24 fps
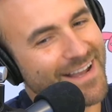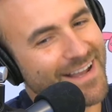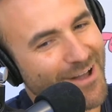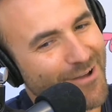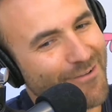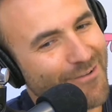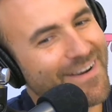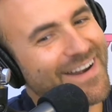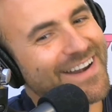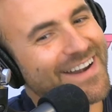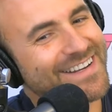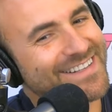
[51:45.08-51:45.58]

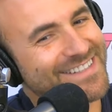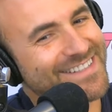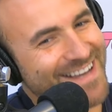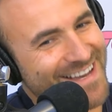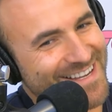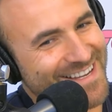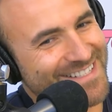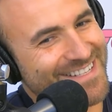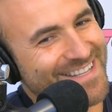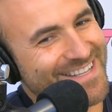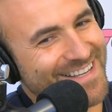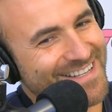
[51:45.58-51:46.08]
already
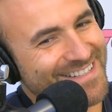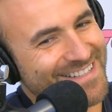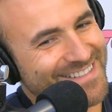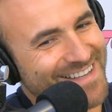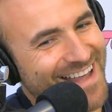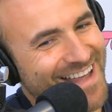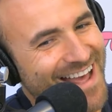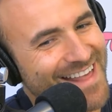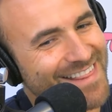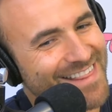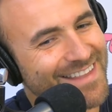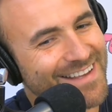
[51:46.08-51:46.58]
does this.
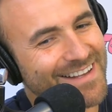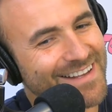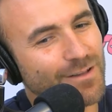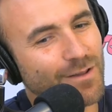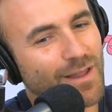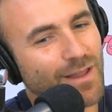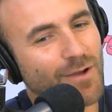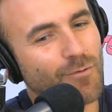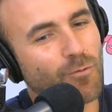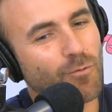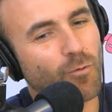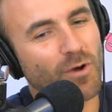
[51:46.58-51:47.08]
I think
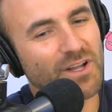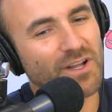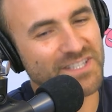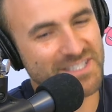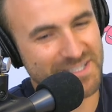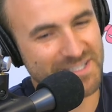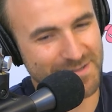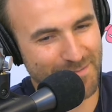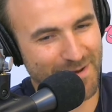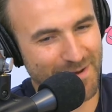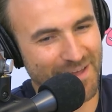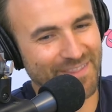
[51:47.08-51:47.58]
like
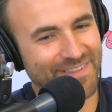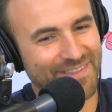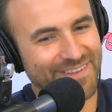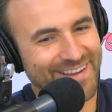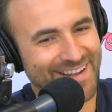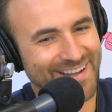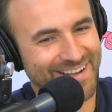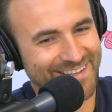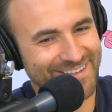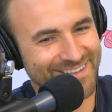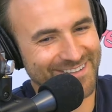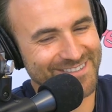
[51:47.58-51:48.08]
once a month,
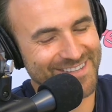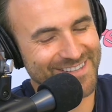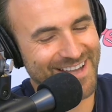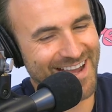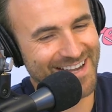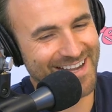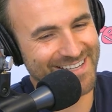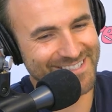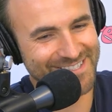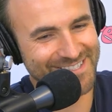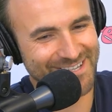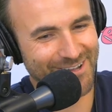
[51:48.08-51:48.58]
Nick, you
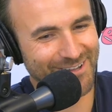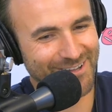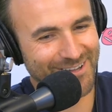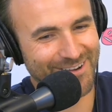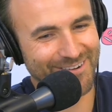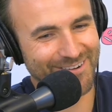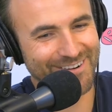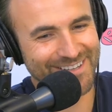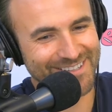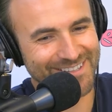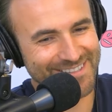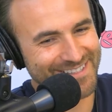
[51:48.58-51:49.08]
dine
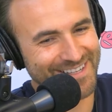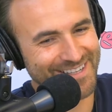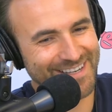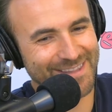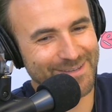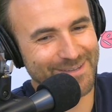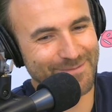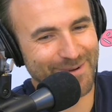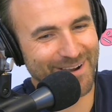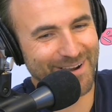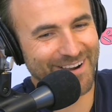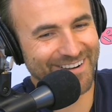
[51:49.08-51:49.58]
solo and you sit at
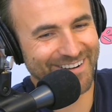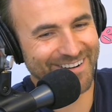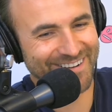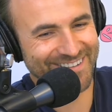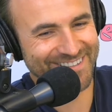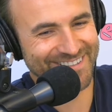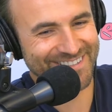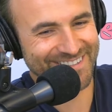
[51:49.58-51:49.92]
the bar, don't